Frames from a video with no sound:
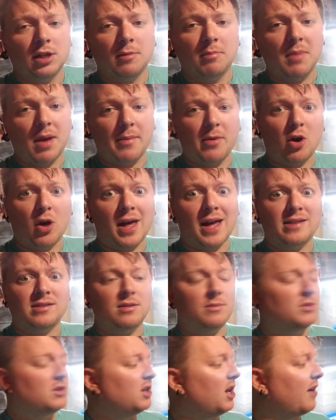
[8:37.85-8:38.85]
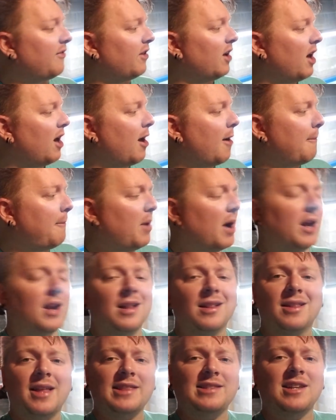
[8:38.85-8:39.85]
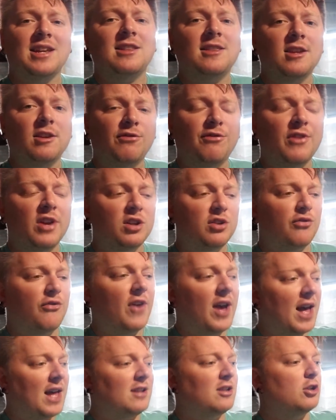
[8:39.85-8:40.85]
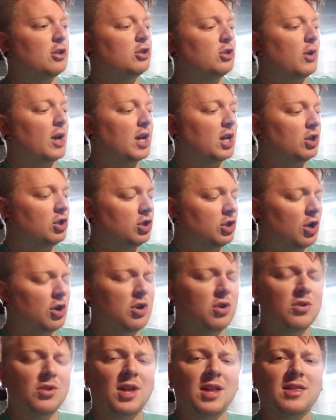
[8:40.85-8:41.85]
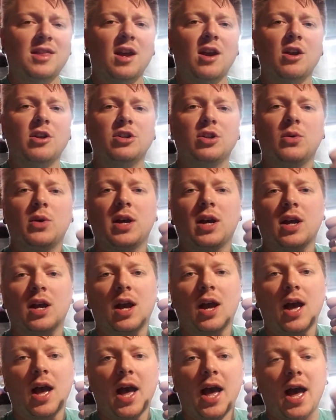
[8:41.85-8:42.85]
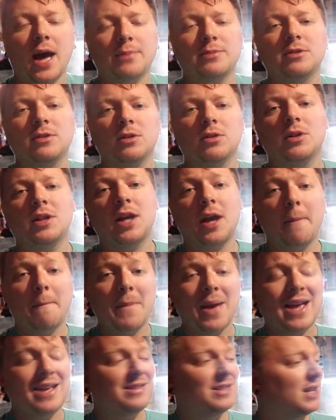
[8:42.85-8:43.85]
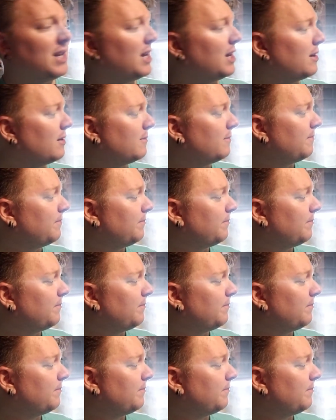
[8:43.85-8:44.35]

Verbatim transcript: maybe I'll add some stuff. But let's get these fish fed so I can show you that they are doing absolutely amazing.